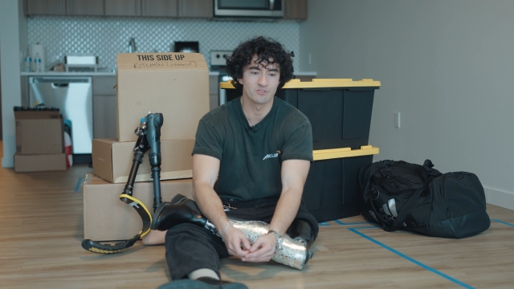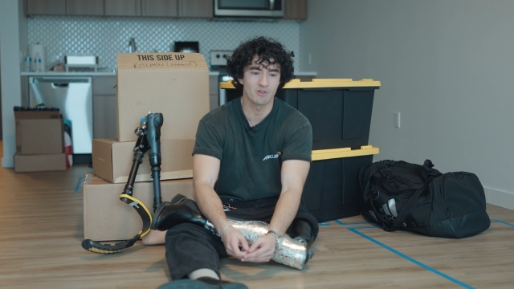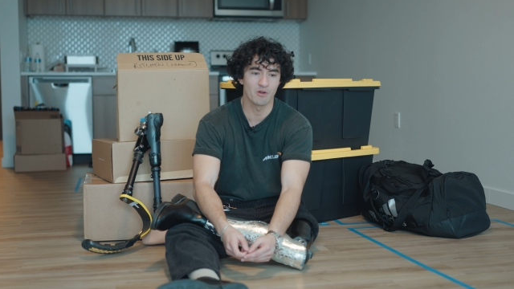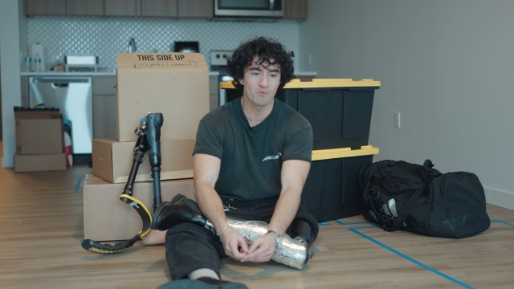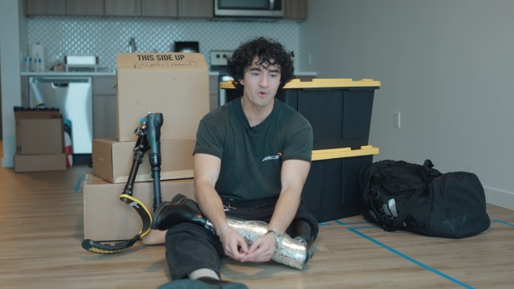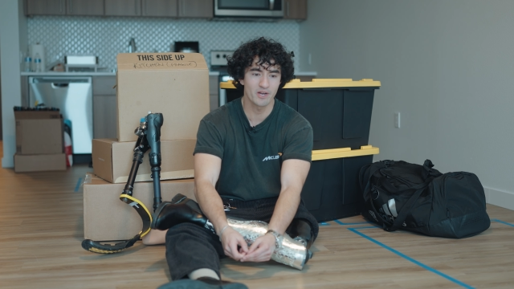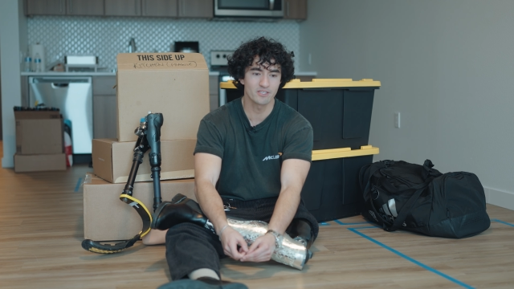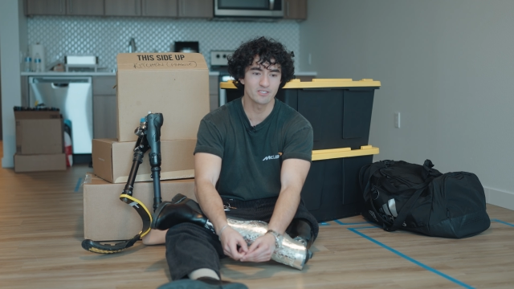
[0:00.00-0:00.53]
So I
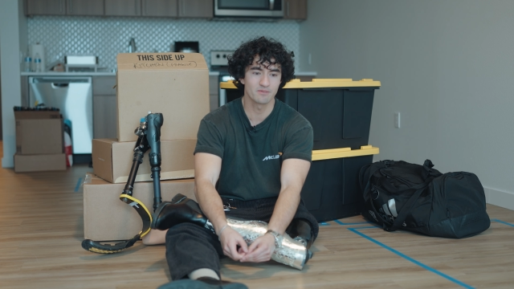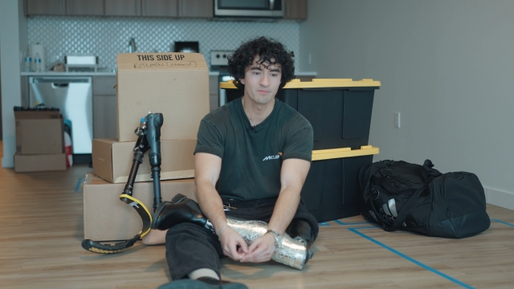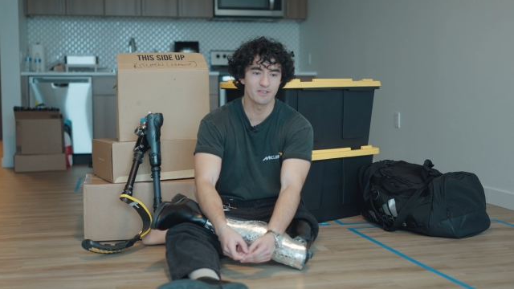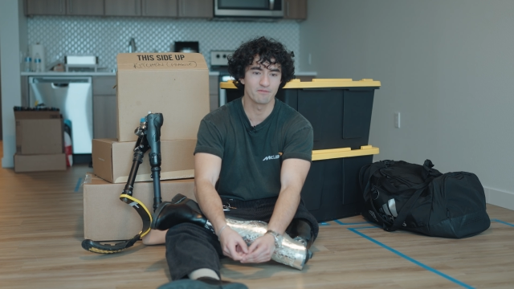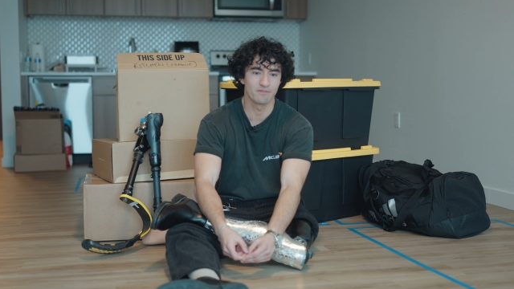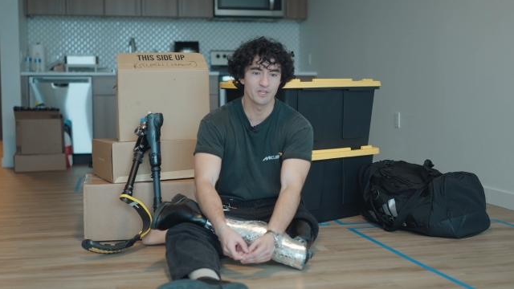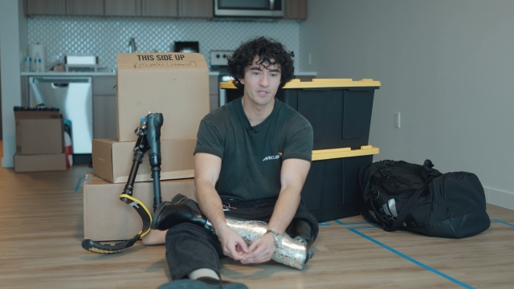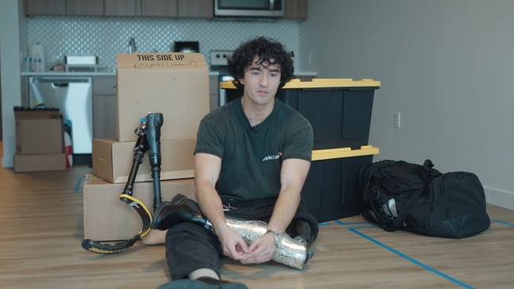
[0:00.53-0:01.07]
wanted to
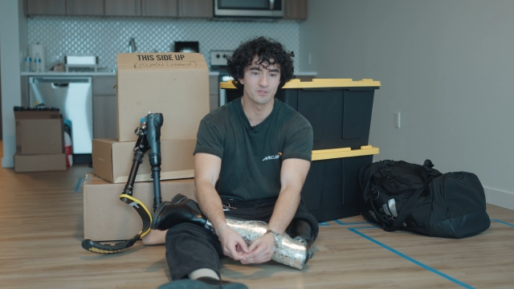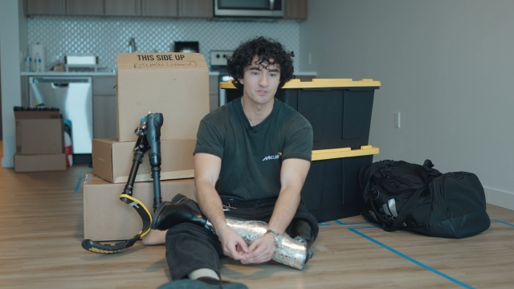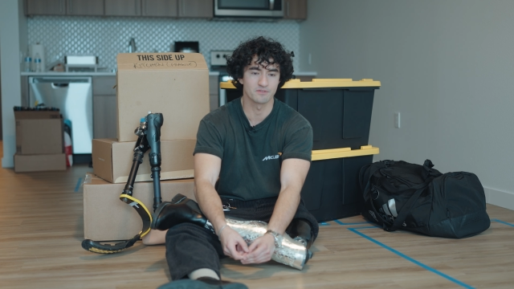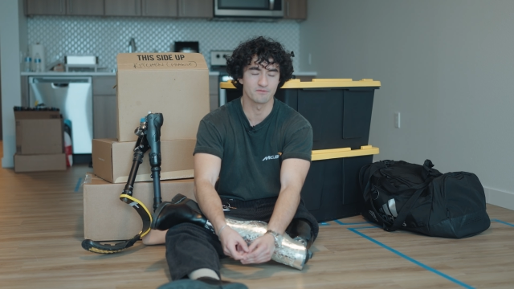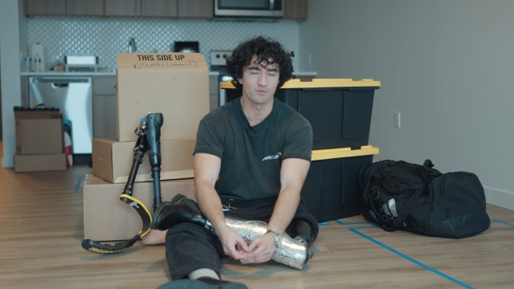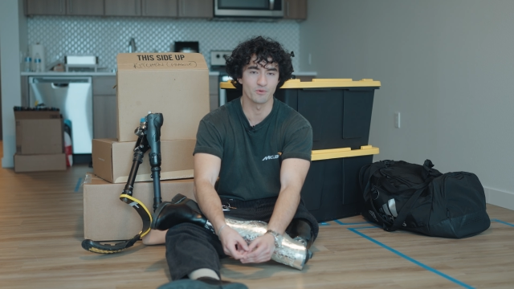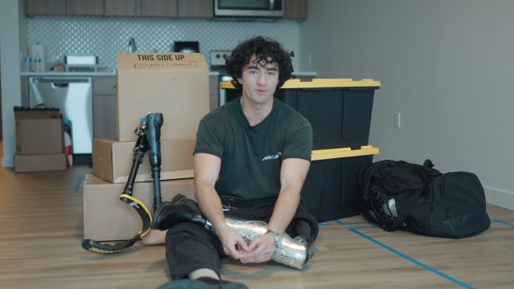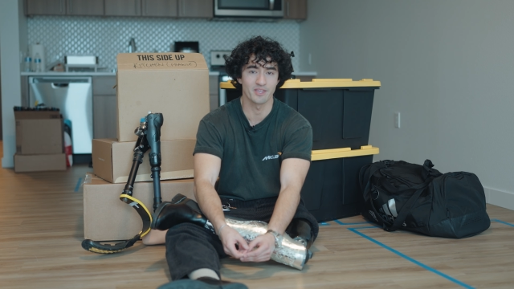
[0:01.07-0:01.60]
make videos
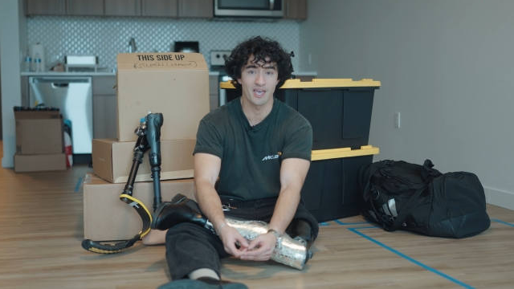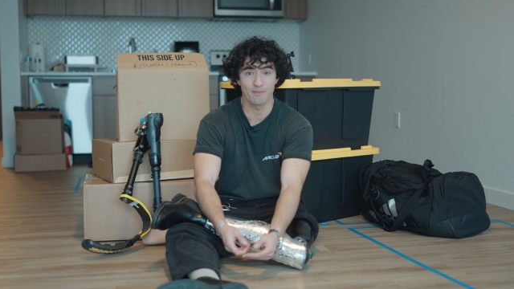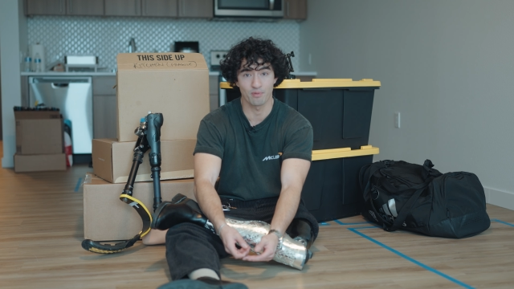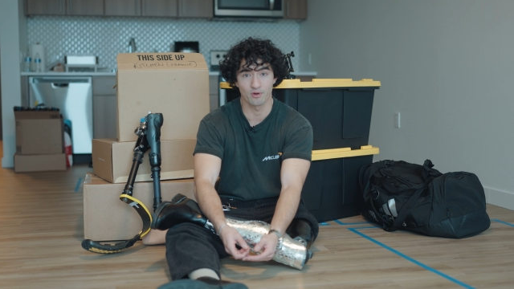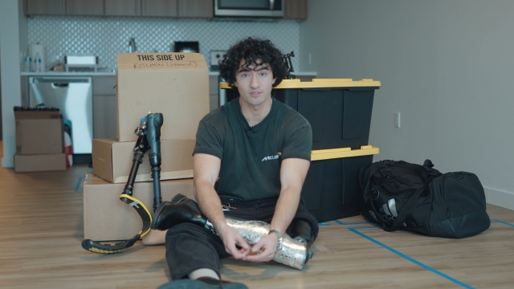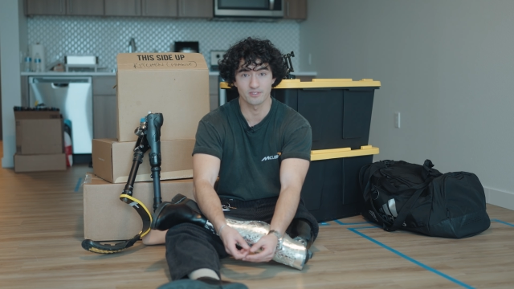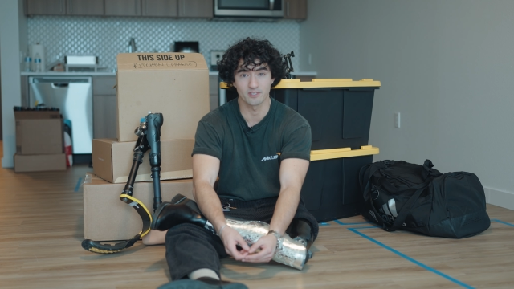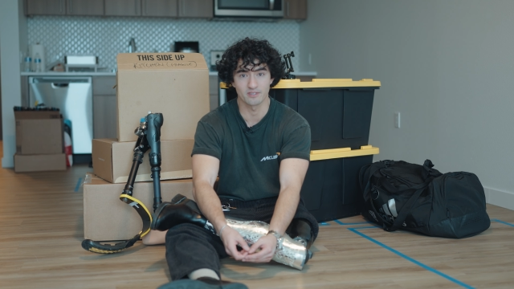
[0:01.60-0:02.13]
for that
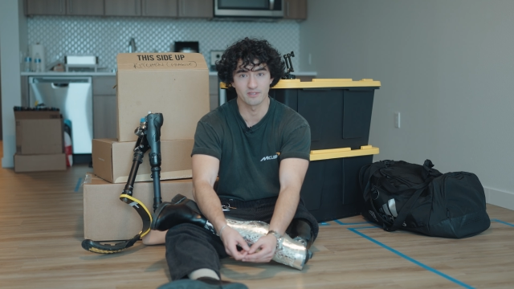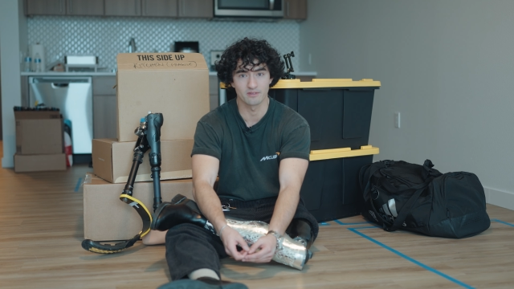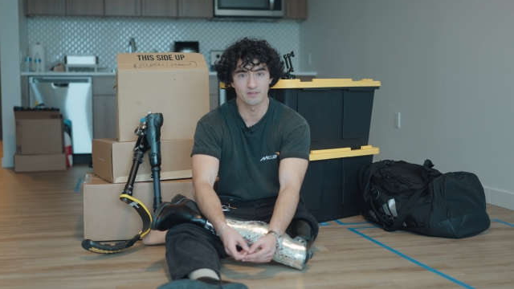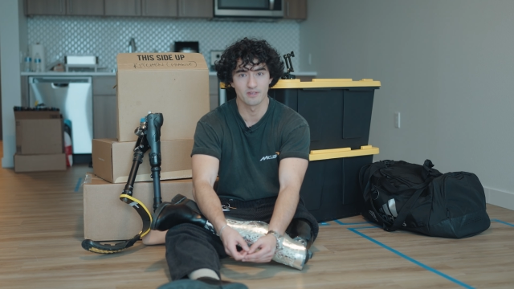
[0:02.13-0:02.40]
person,